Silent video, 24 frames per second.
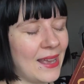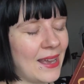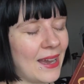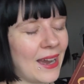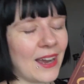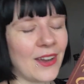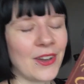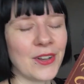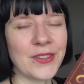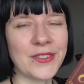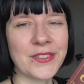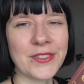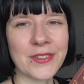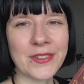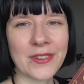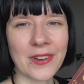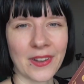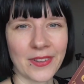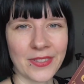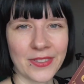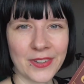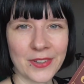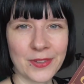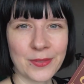I also
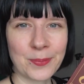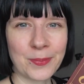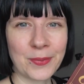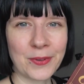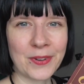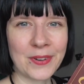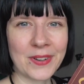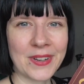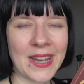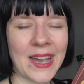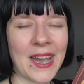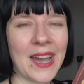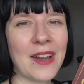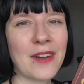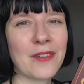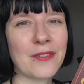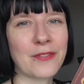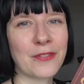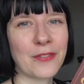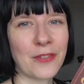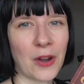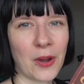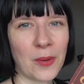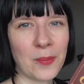got this book
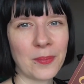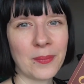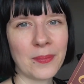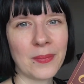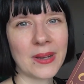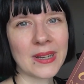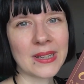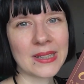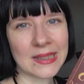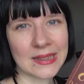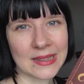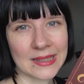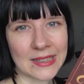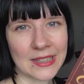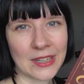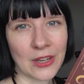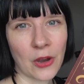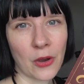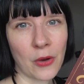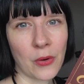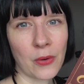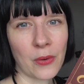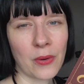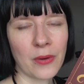from
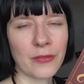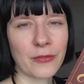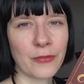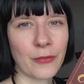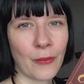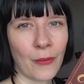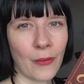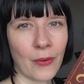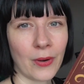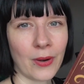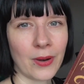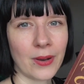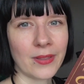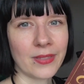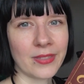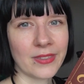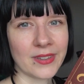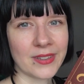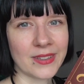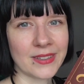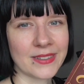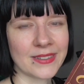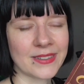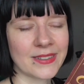Cleo for
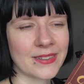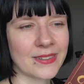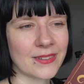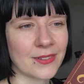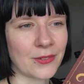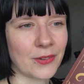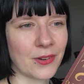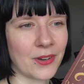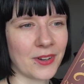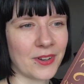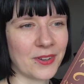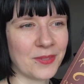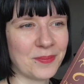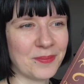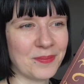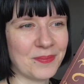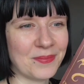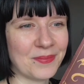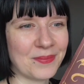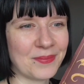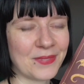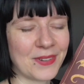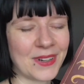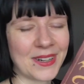this
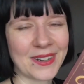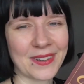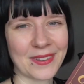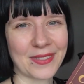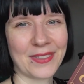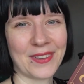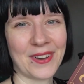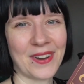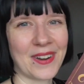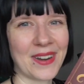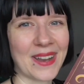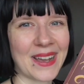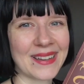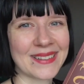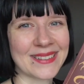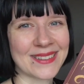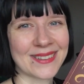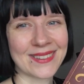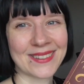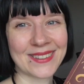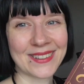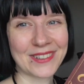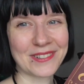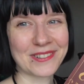readathon as
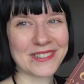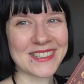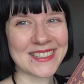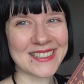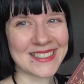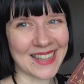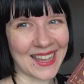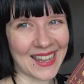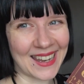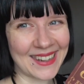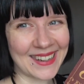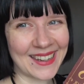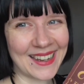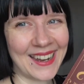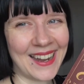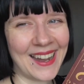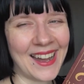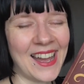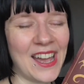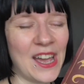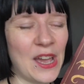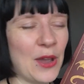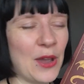a Secret Santa,